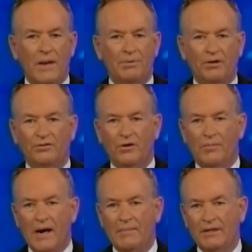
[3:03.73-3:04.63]
President
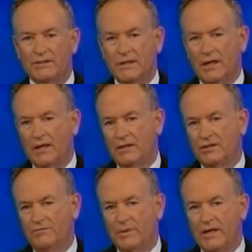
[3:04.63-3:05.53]
Obama and CIA
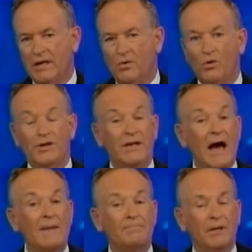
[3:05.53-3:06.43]
Chief Panetta would
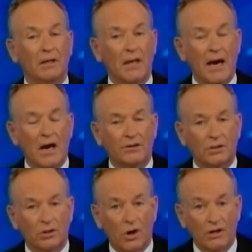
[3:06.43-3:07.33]
not be allowed
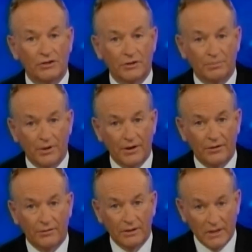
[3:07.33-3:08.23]
to launch the
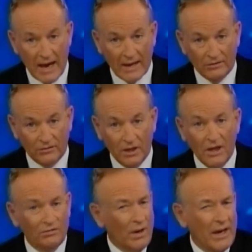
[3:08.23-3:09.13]
Predator attacks.
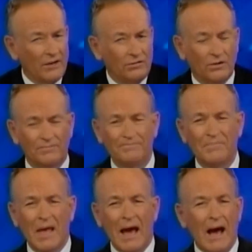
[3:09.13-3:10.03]
So I ask you,
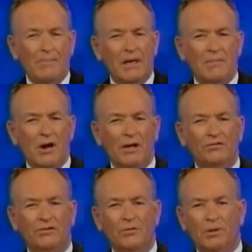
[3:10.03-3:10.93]
how many
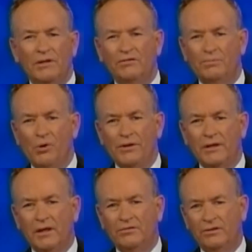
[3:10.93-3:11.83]
Americans do you believe support
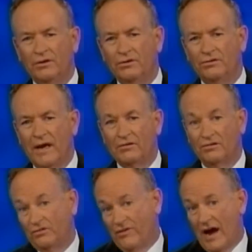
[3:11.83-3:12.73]
the ACLU's
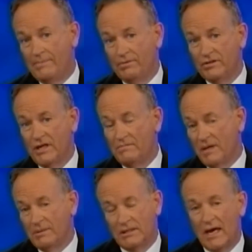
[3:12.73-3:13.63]
actions? 5%?
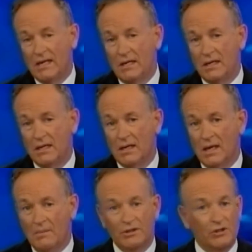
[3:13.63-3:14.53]
Maybe 10?
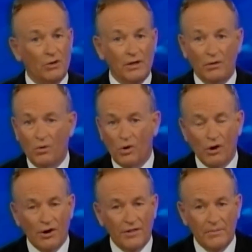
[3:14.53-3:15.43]
But you don't hear a
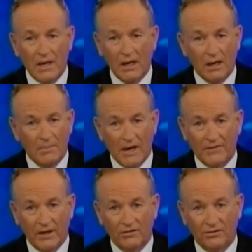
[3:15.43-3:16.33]
word in the media
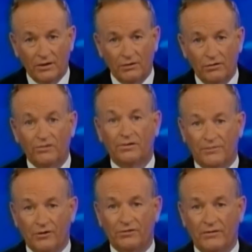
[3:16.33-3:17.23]
about the ACLU's
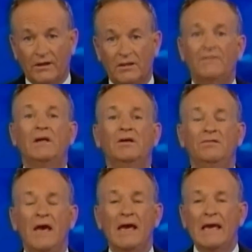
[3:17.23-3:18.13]
subversive
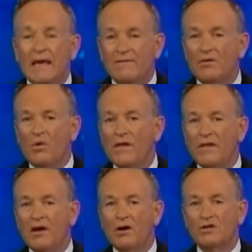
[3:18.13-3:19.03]
activities, even
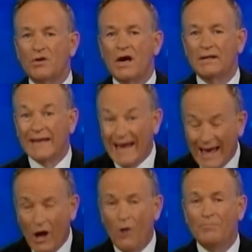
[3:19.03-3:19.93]
when they are trying to
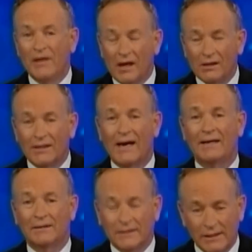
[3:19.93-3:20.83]
help the
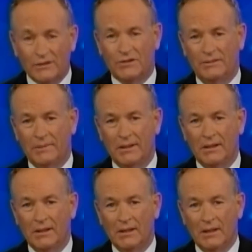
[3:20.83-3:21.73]
Al-Qaeda leadership.
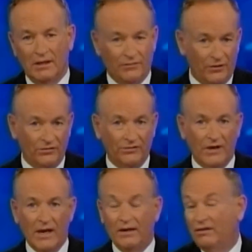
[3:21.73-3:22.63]
In a free
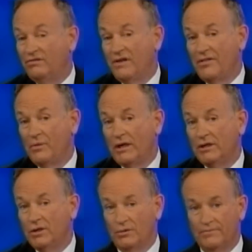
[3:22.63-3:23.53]
society, there's nothing we
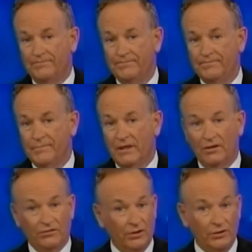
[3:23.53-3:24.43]
can do. The
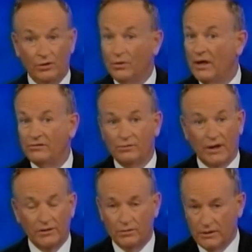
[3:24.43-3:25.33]
ACLU has a
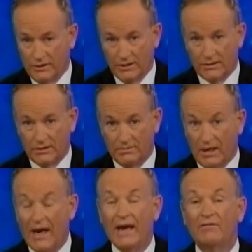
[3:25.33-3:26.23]
right to exist,
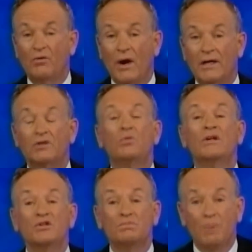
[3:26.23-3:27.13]
but I have a right to
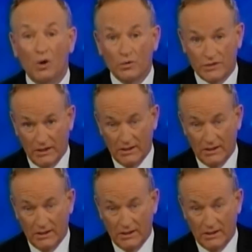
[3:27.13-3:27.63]
expose it.